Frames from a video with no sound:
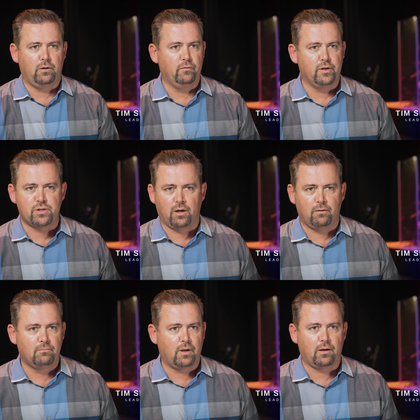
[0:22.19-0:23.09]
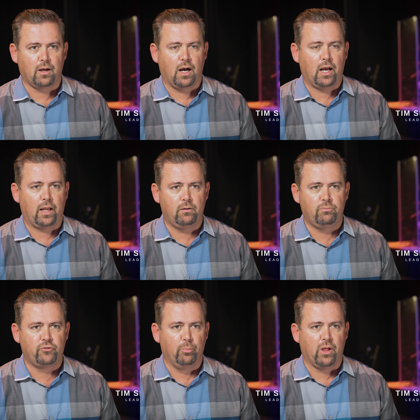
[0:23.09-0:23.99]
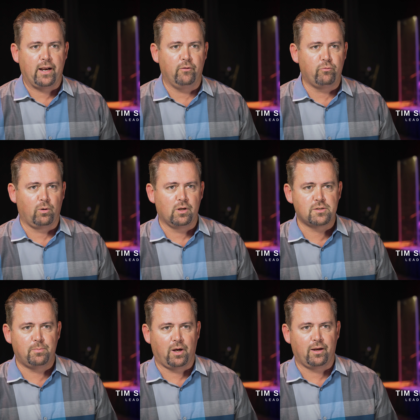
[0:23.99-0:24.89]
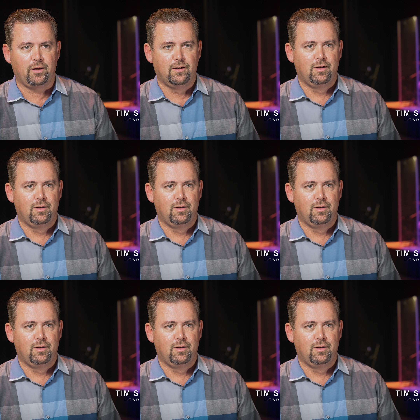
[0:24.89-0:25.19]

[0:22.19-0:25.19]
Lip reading: new vision, and God supplied it for us by